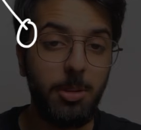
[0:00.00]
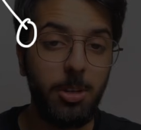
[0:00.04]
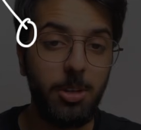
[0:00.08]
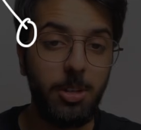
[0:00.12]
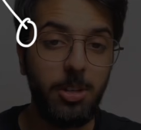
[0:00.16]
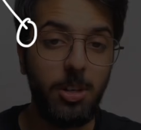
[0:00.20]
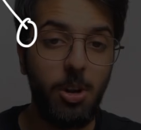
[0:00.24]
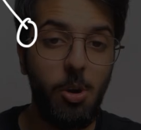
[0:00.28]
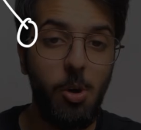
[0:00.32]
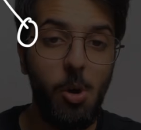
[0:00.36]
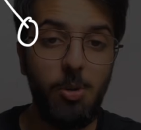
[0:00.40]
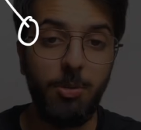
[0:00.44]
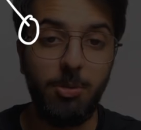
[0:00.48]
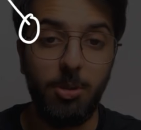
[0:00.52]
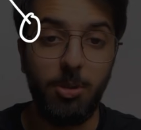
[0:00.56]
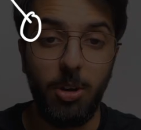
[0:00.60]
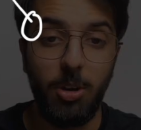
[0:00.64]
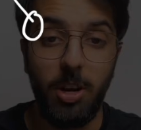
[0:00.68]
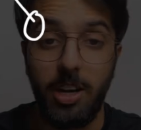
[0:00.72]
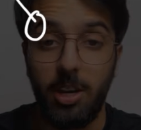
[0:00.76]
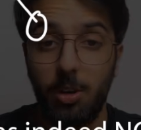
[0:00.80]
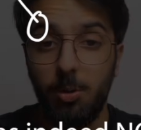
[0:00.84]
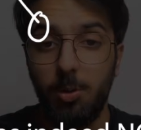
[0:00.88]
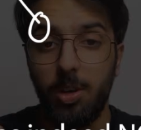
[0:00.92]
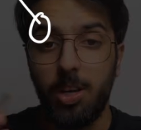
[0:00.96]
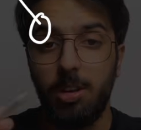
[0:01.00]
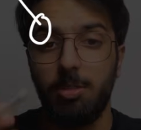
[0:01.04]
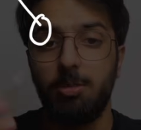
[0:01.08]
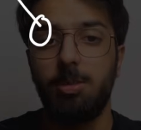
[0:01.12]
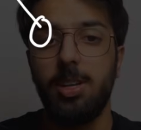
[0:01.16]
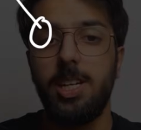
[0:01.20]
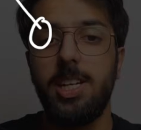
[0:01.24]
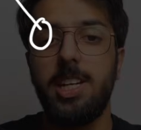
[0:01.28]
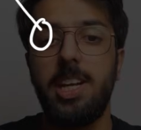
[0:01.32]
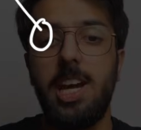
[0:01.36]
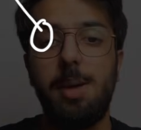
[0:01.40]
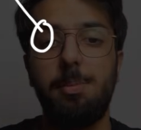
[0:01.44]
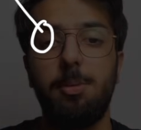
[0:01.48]
going to go over a quick
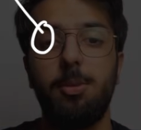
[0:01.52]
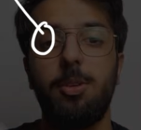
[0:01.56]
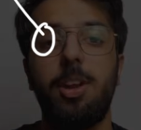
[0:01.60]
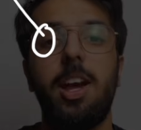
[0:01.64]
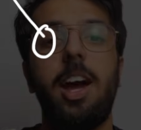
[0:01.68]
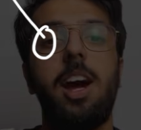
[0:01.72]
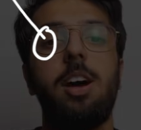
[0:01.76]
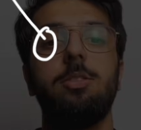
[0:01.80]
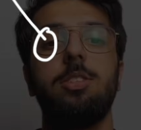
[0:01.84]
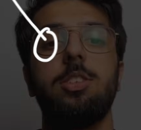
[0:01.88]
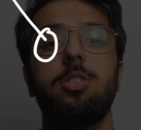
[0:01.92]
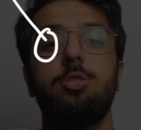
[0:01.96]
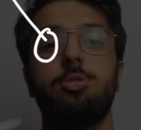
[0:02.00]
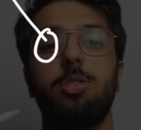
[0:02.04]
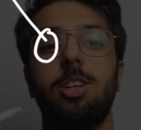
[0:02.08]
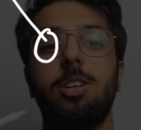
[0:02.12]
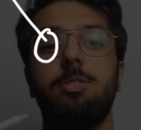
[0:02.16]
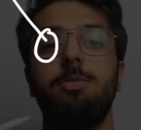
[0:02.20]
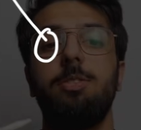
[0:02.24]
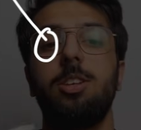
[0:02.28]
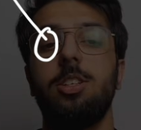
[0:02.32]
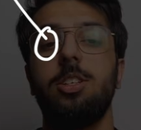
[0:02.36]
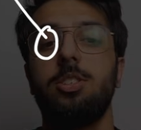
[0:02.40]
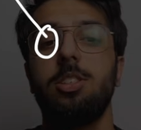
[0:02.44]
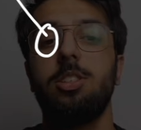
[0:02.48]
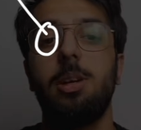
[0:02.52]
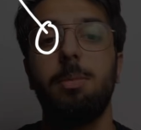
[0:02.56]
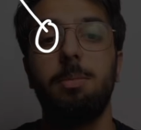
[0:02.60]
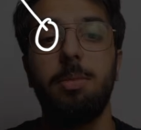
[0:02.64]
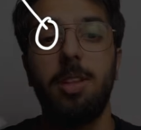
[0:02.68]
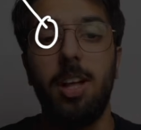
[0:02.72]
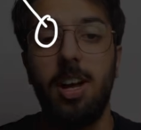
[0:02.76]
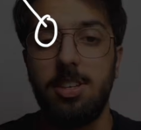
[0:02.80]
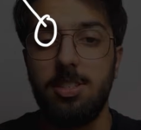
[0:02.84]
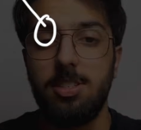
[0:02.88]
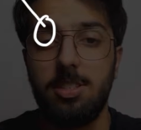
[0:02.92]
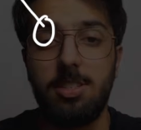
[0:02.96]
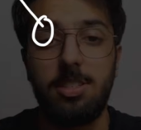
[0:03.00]
recap on how the trig function
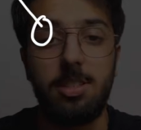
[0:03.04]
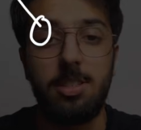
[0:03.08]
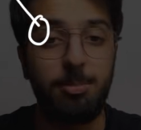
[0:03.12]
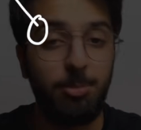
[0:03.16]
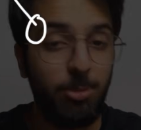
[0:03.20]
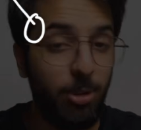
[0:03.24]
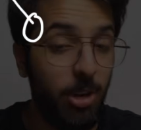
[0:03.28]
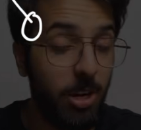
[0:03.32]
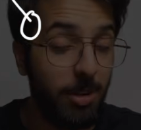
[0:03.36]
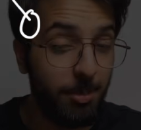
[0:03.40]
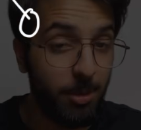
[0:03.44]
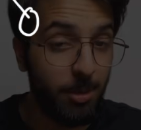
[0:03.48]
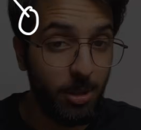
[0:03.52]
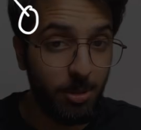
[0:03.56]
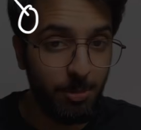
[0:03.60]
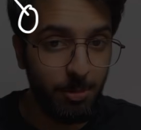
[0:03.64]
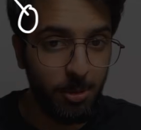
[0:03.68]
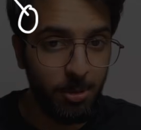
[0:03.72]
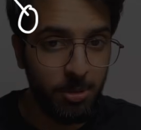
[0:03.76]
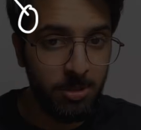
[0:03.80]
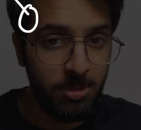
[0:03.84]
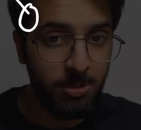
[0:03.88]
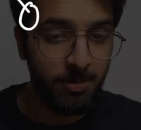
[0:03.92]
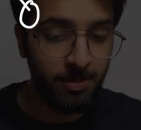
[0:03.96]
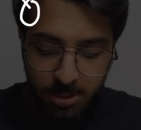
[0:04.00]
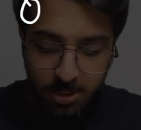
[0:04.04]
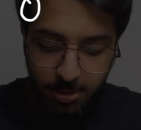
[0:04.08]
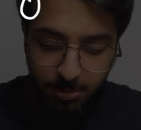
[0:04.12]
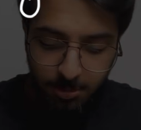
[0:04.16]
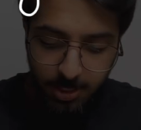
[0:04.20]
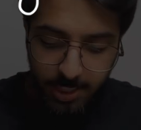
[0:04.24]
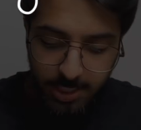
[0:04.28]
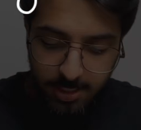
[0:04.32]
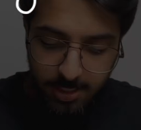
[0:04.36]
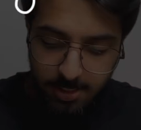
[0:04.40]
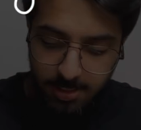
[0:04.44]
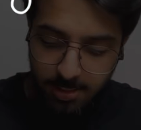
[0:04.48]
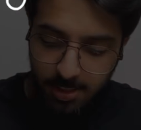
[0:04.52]
applies to simple harmonic motion. So
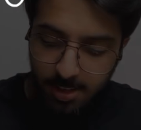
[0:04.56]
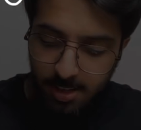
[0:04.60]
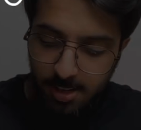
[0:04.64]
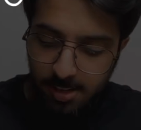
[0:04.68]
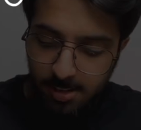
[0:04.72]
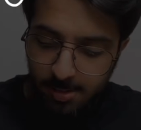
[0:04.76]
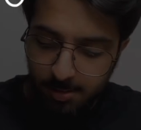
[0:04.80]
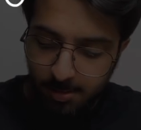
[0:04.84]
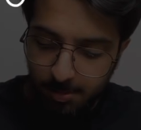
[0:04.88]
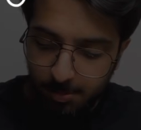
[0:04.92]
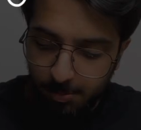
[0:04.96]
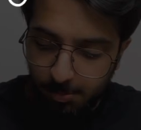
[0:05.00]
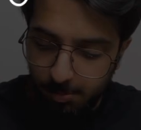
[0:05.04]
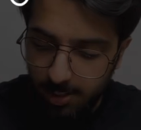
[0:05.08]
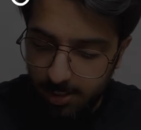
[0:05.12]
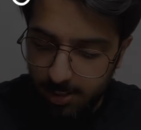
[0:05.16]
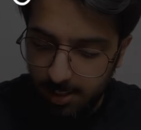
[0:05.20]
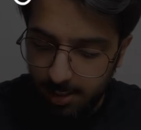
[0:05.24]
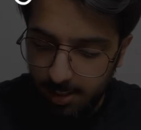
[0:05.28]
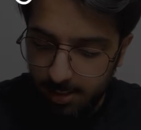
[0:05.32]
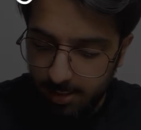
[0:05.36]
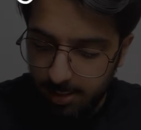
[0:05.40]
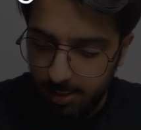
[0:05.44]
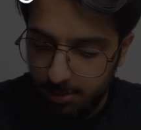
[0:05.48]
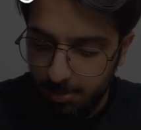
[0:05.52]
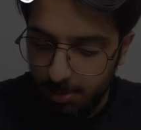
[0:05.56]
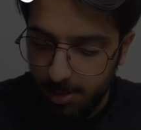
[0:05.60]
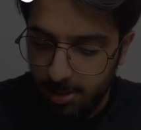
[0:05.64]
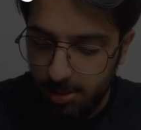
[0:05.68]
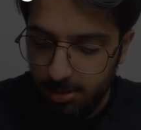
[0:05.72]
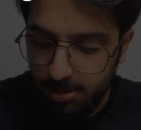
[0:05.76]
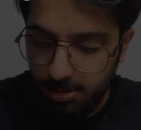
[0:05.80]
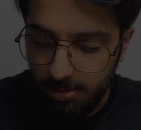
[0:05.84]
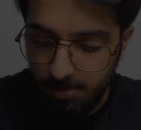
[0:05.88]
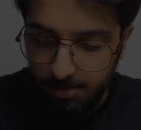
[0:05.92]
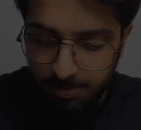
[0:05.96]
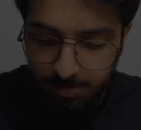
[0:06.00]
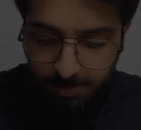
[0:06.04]
let's say we take this
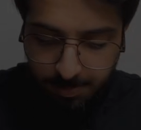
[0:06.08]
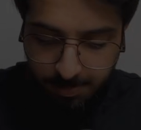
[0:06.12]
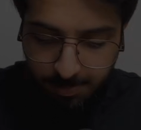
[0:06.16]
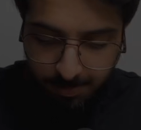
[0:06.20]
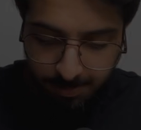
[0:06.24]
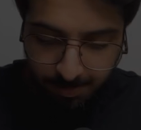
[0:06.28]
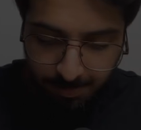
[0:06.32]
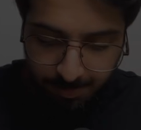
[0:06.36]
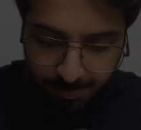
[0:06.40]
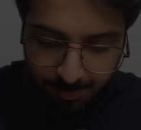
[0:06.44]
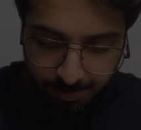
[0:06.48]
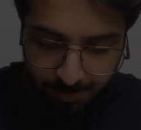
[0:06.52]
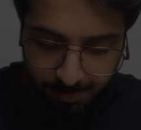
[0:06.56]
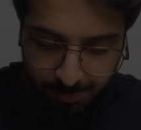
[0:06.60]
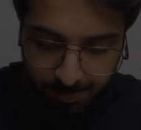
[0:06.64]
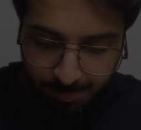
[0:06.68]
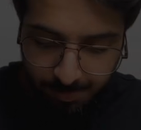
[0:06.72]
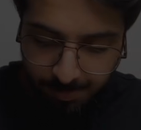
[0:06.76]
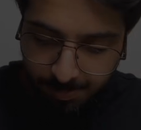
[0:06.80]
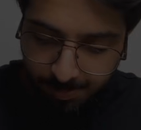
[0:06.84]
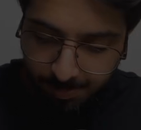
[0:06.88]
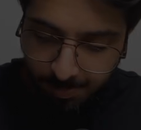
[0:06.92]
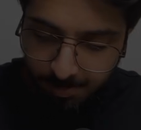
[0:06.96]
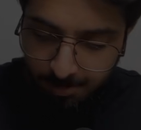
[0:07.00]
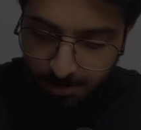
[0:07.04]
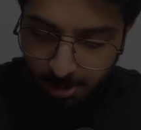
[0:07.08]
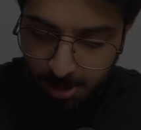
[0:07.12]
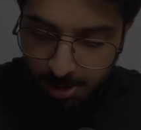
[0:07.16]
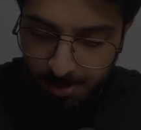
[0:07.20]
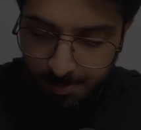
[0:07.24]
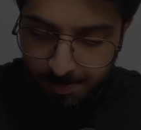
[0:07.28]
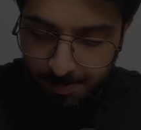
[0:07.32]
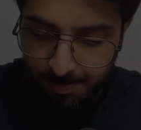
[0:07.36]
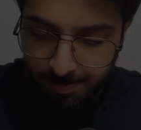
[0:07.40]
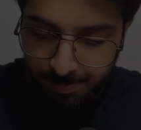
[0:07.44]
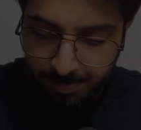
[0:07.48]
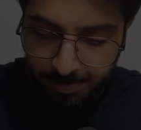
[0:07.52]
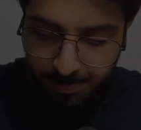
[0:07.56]
pendulum, right,
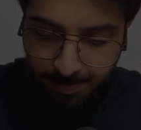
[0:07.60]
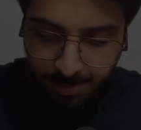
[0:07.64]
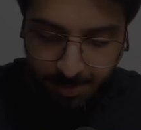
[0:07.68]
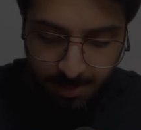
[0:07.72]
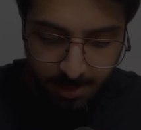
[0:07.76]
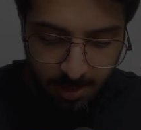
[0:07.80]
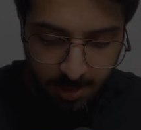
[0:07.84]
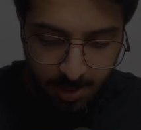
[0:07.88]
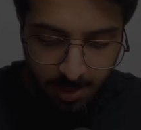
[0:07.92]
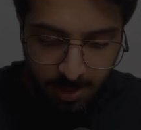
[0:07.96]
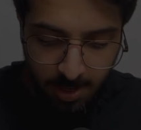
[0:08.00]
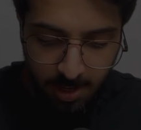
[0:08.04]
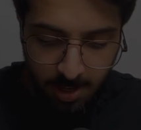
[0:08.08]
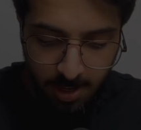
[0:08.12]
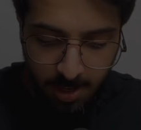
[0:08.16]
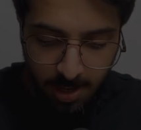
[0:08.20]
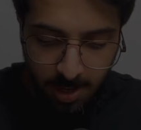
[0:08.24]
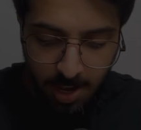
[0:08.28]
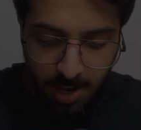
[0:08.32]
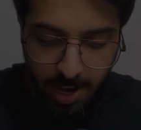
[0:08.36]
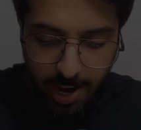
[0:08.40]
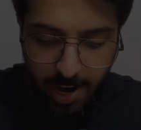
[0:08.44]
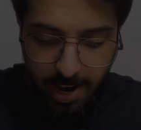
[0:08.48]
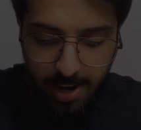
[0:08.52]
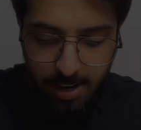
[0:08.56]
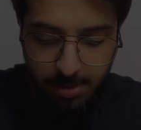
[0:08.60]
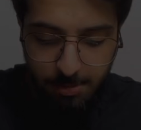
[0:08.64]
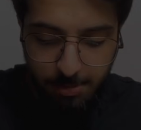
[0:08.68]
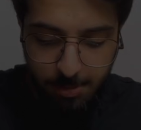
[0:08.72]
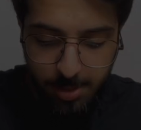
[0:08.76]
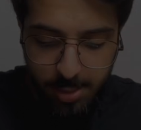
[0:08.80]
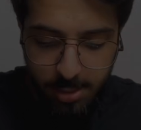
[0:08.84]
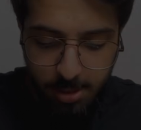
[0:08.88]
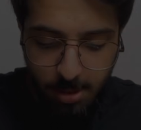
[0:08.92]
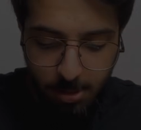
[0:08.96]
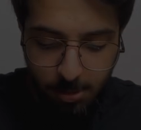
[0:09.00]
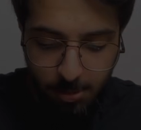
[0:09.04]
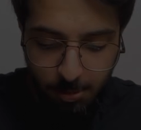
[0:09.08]
and we
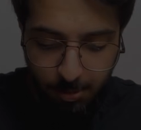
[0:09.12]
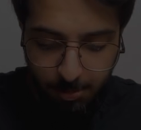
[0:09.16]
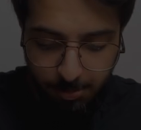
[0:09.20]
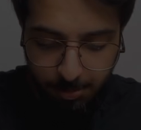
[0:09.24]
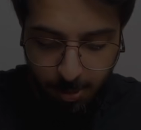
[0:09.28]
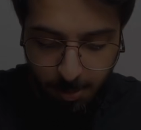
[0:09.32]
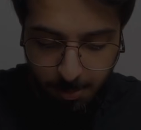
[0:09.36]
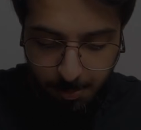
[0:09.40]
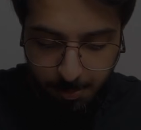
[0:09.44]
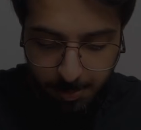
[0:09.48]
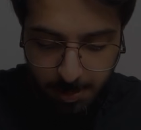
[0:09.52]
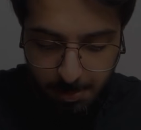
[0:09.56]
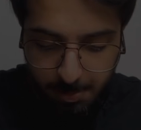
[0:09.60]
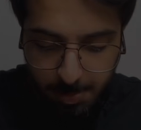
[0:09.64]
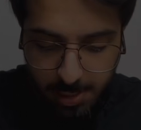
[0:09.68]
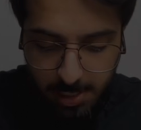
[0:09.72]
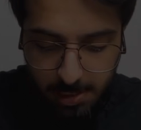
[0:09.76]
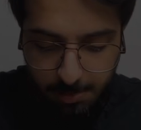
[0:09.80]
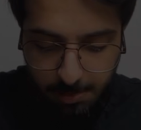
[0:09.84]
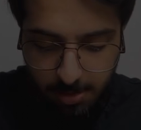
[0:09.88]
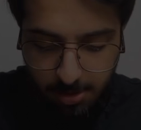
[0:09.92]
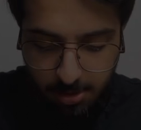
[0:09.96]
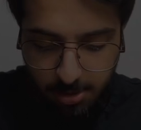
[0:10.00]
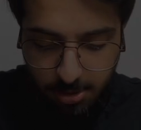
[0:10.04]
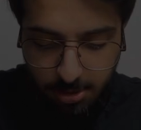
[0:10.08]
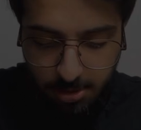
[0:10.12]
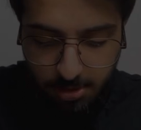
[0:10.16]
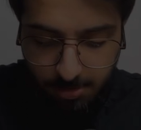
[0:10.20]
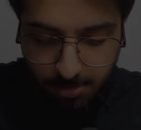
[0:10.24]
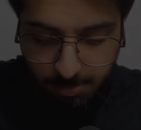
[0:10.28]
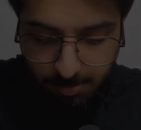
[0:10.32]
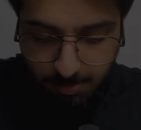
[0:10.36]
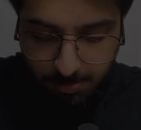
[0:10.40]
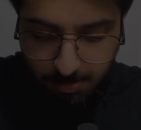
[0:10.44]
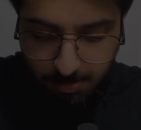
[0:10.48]
go from the mean position,